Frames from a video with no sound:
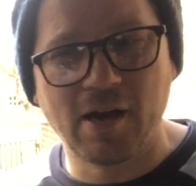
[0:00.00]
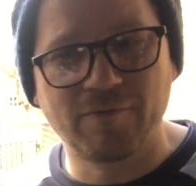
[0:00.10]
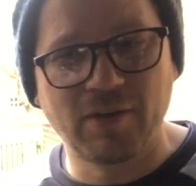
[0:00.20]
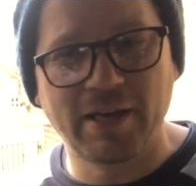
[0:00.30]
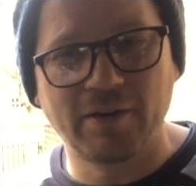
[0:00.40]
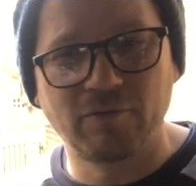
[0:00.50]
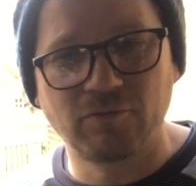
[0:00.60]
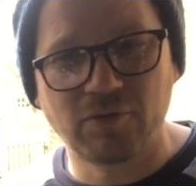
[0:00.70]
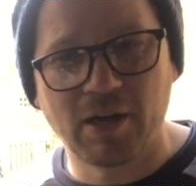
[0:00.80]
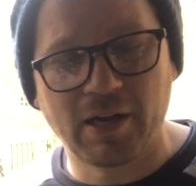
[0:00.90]
I've let it
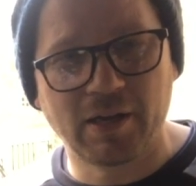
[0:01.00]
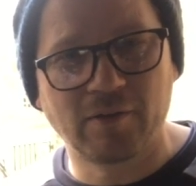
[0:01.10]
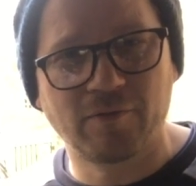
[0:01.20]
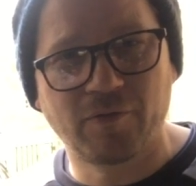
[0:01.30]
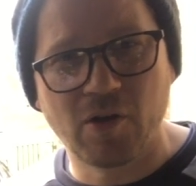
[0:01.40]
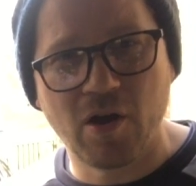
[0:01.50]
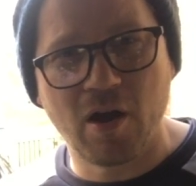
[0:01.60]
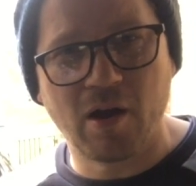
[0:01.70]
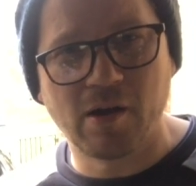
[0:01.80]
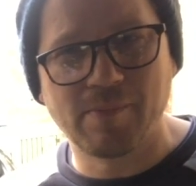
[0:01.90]
run
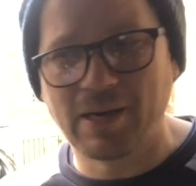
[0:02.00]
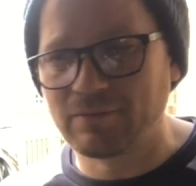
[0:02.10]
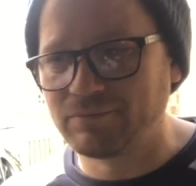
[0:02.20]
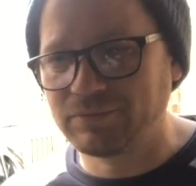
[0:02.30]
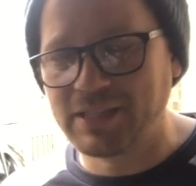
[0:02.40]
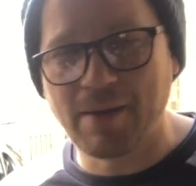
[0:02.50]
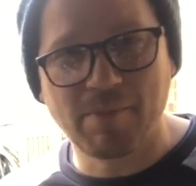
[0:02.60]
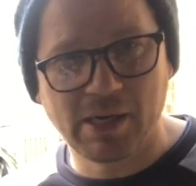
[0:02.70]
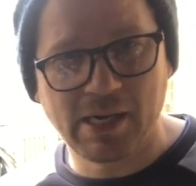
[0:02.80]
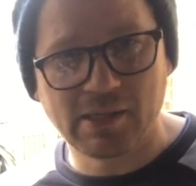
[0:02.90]
for about 10
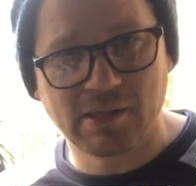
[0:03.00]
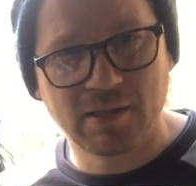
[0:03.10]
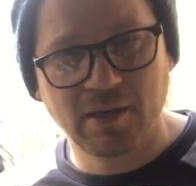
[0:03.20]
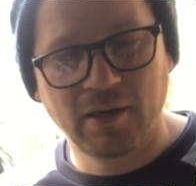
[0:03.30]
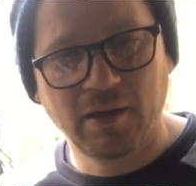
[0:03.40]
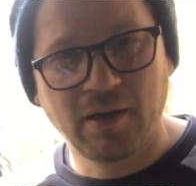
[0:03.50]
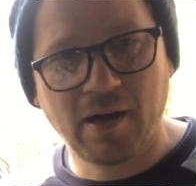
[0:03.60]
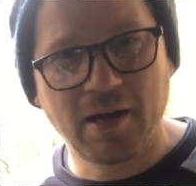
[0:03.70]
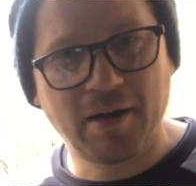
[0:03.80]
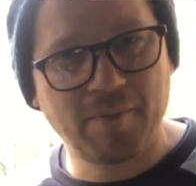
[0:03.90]
minutes.
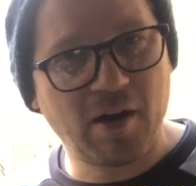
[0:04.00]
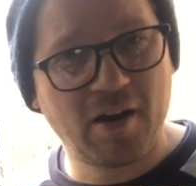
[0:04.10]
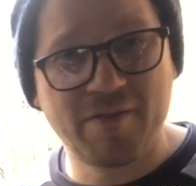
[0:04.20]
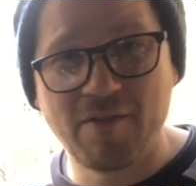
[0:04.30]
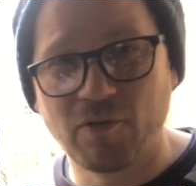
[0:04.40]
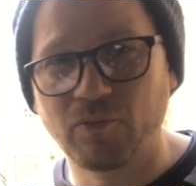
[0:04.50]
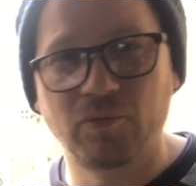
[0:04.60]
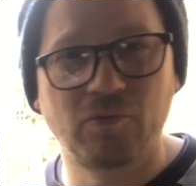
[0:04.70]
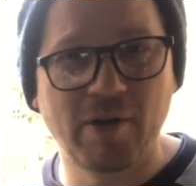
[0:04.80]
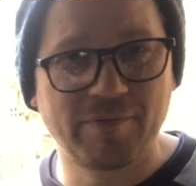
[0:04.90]
I've even
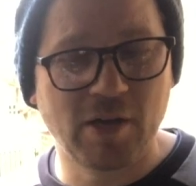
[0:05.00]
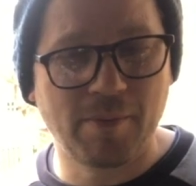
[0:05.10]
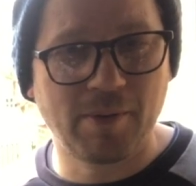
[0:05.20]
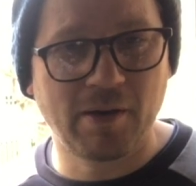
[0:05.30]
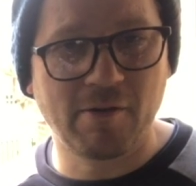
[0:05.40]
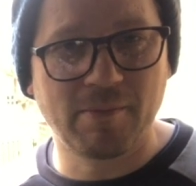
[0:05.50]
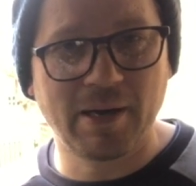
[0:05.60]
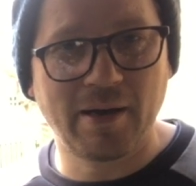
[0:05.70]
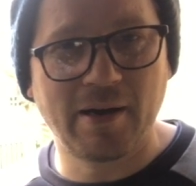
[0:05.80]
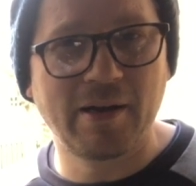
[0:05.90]
revved it up a little
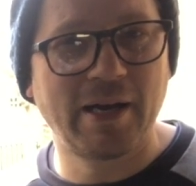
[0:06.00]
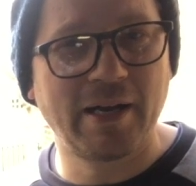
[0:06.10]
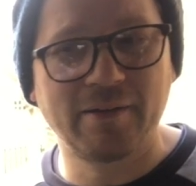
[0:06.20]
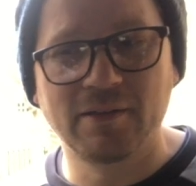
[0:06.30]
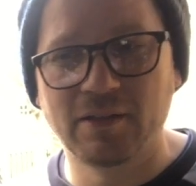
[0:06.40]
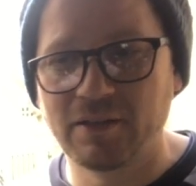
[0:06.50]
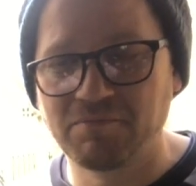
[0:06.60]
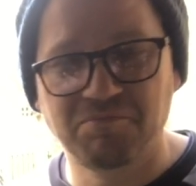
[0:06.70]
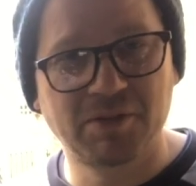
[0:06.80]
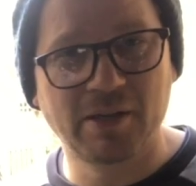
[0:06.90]
bit and
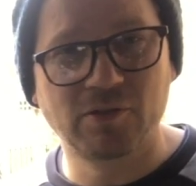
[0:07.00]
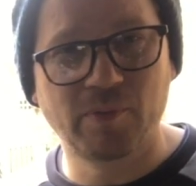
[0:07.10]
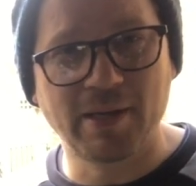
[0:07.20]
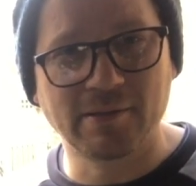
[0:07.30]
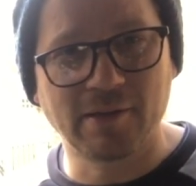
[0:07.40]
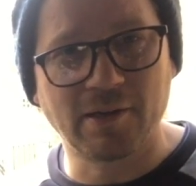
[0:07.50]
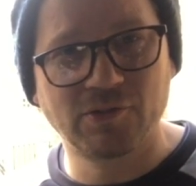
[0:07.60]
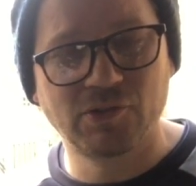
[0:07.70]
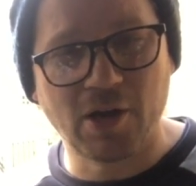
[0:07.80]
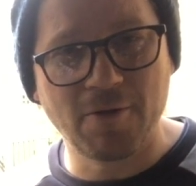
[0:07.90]
sounds sweet as a nut.
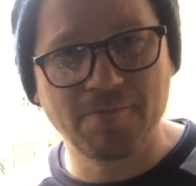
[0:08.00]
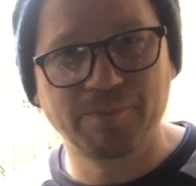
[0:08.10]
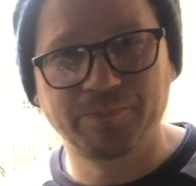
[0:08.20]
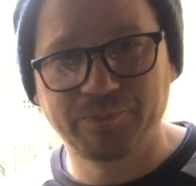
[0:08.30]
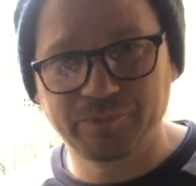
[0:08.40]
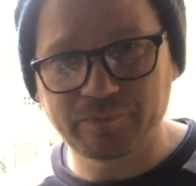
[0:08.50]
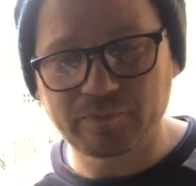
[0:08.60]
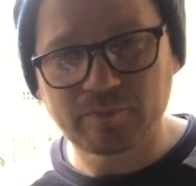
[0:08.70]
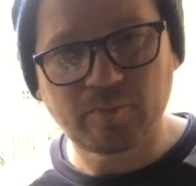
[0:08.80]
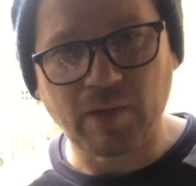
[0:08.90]
So
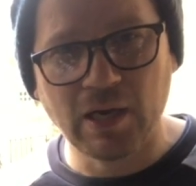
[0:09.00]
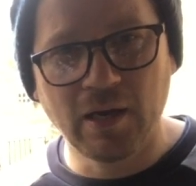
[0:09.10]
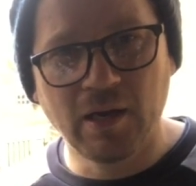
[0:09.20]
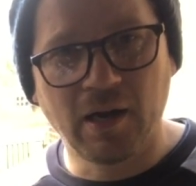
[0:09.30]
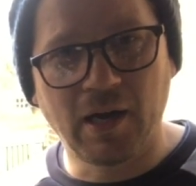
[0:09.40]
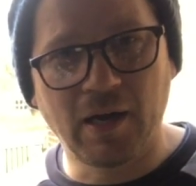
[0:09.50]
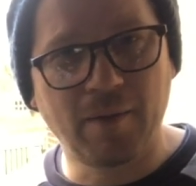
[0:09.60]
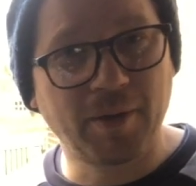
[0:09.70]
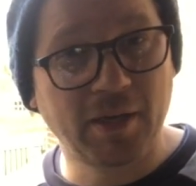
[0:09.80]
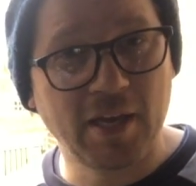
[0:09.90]

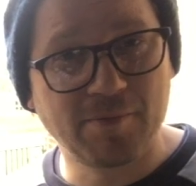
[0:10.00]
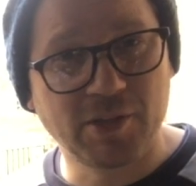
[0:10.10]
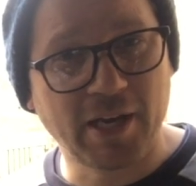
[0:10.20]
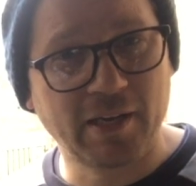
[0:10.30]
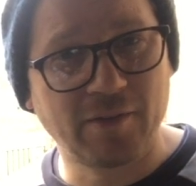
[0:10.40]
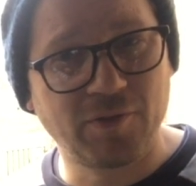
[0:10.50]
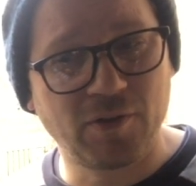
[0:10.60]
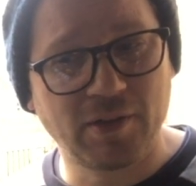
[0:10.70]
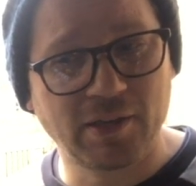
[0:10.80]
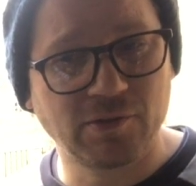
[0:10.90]
I'm going to keep checking a few
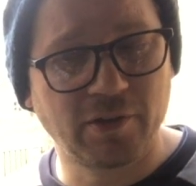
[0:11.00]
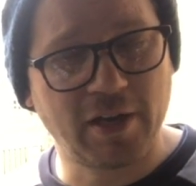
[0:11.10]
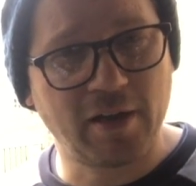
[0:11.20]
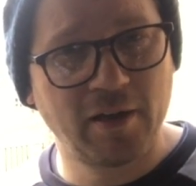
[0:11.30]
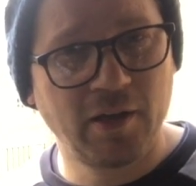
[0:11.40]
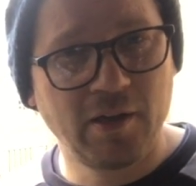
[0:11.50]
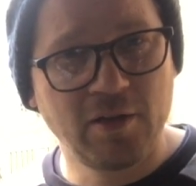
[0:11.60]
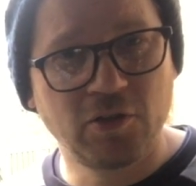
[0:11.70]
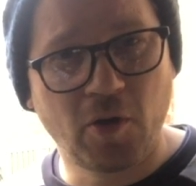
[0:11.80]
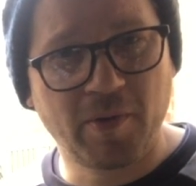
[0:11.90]
things on it,
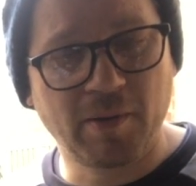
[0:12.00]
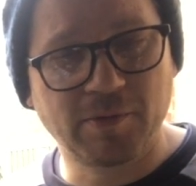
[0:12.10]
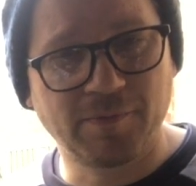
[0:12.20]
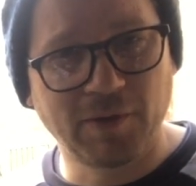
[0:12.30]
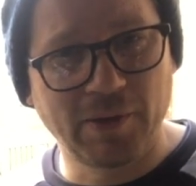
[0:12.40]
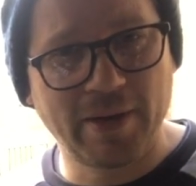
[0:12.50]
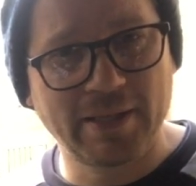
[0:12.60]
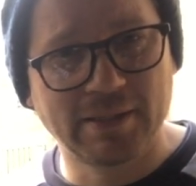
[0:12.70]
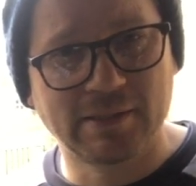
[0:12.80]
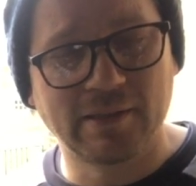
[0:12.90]
topping up some
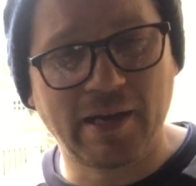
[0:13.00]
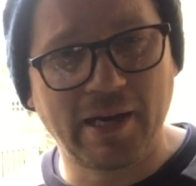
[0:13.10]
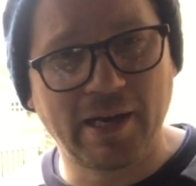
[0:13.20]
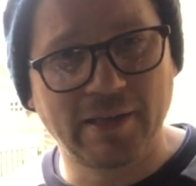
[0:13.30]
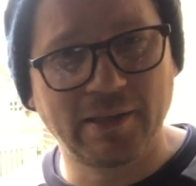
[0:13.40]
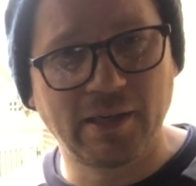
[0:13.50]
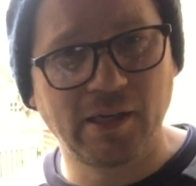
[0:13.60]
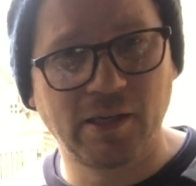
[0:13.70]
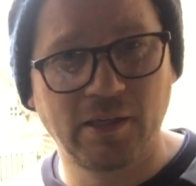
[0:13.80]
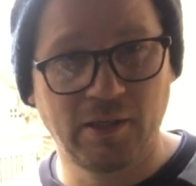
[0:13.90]
fluids, and
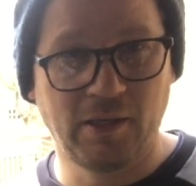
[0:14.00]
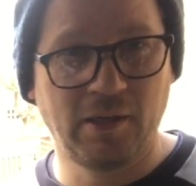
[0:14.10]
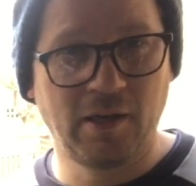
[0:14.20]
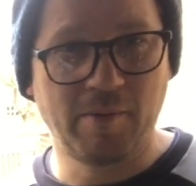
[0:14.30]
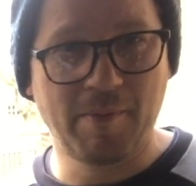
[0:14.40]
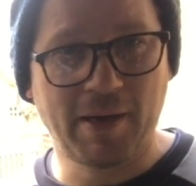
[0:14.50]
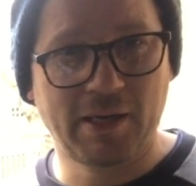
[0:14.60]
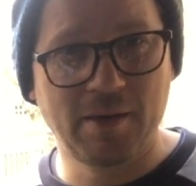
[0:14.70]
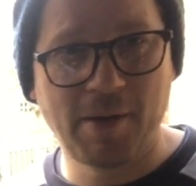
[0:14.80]
I'll be back in a